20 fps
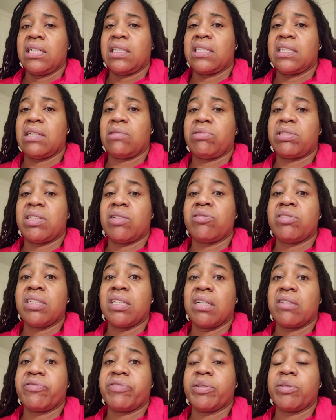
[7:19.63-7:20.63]
because there was no
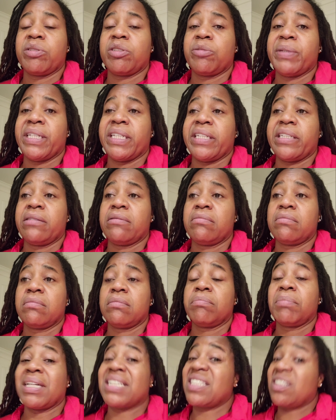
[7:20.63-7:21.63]
junk food to be eaten.
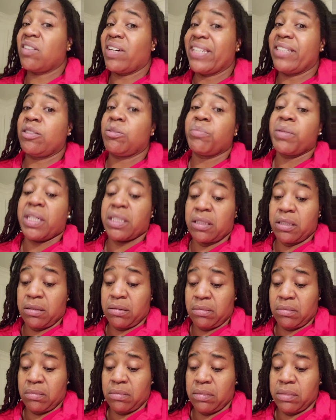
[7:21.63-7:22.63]
But I still ate too
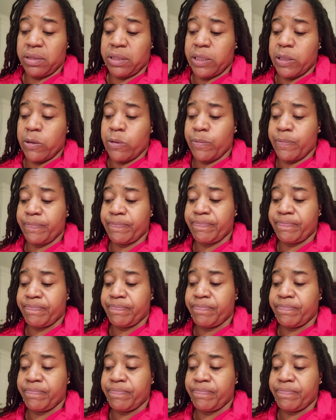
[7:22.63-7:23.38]
much. So,